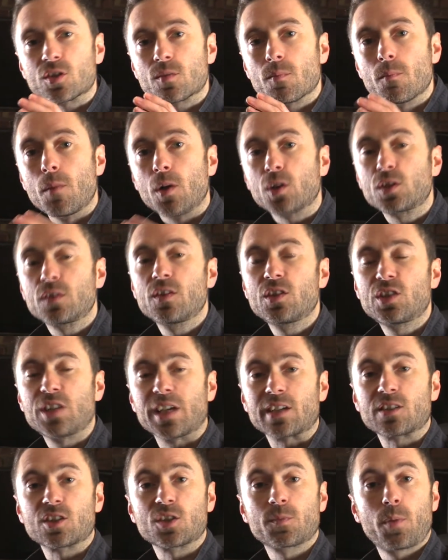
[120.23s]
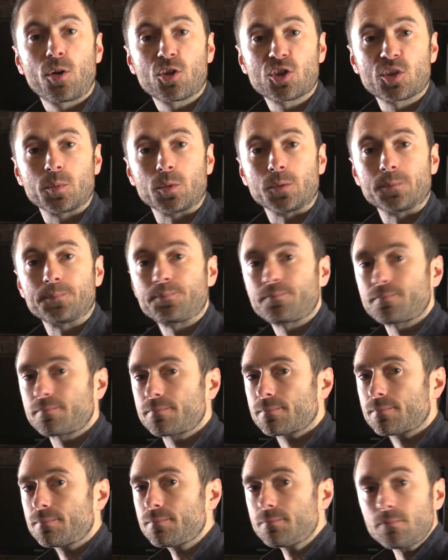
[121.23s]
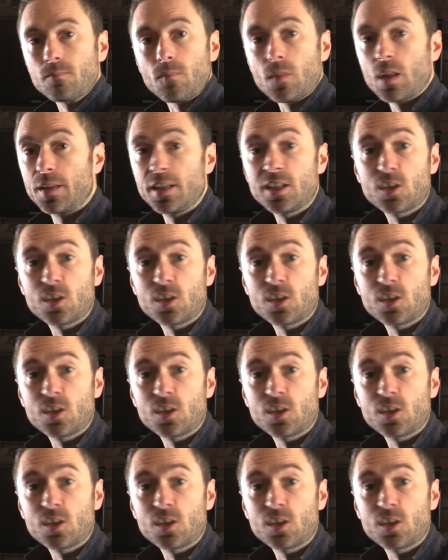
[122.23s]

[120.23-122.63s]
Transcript: much of the text as possible. These